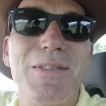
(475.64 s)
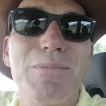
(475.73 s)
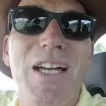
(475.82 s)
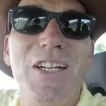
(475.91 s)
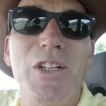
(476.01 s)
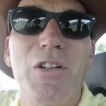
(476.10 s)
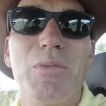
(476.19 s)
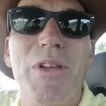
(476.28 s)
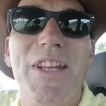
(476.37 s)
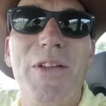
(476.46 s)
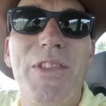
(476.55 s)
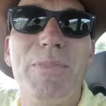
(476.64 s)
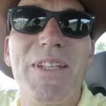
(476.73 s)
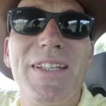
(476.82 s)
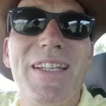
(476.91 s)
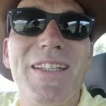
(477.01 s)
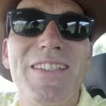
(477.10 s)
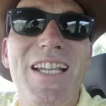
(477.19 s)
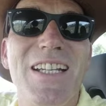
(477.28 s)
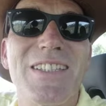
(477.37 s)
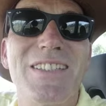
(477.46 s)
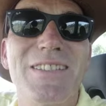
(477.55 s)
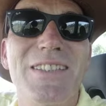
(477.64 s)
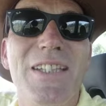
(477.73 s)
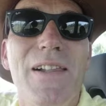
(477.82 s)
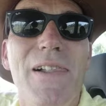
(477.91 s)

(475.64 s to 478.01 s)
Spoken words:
mangrove without there being any sanction.